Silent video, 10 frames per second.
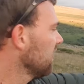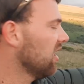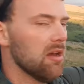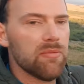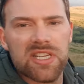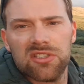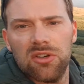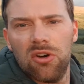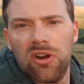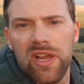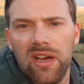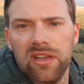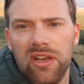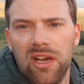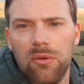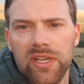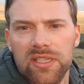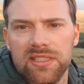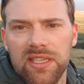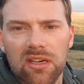And this Tor here, I don't know how we
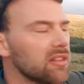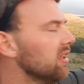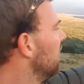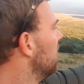can see it on the